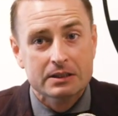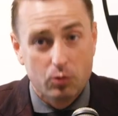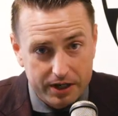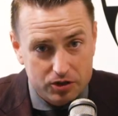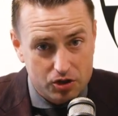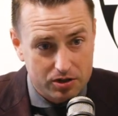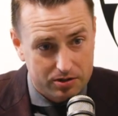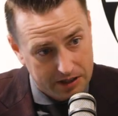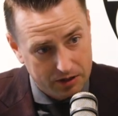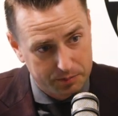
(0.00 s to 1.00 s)
which
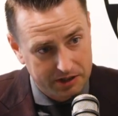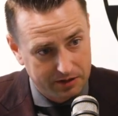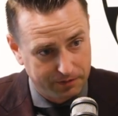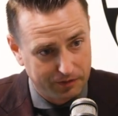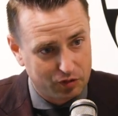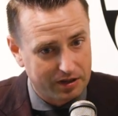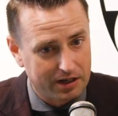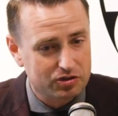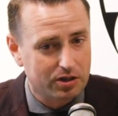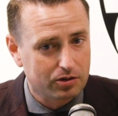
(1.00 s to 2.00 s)
that'll be a fifty
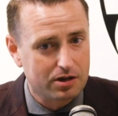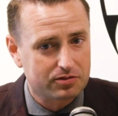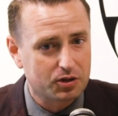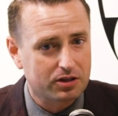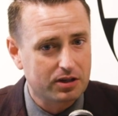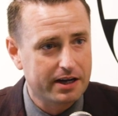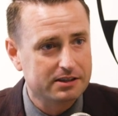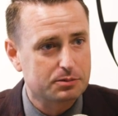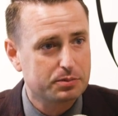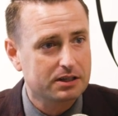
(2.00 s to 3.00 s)
thousand dollar loss for our
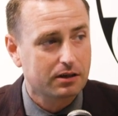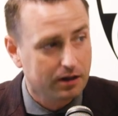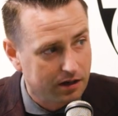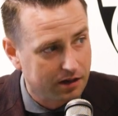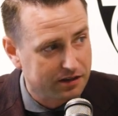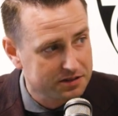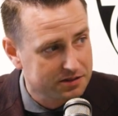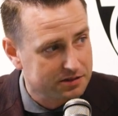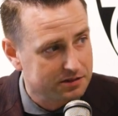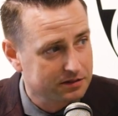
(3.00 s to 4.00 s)
clients
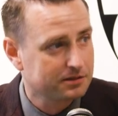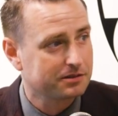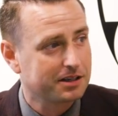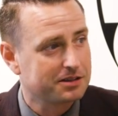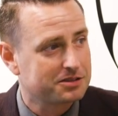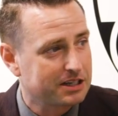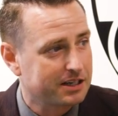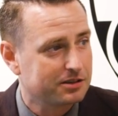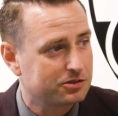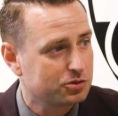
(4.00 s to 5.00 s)
because they
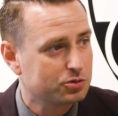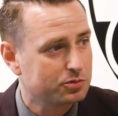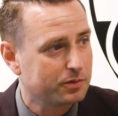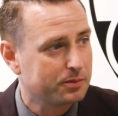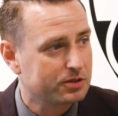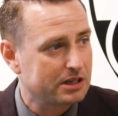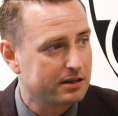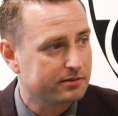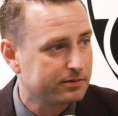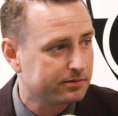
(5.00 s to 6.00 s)
decided to maybe save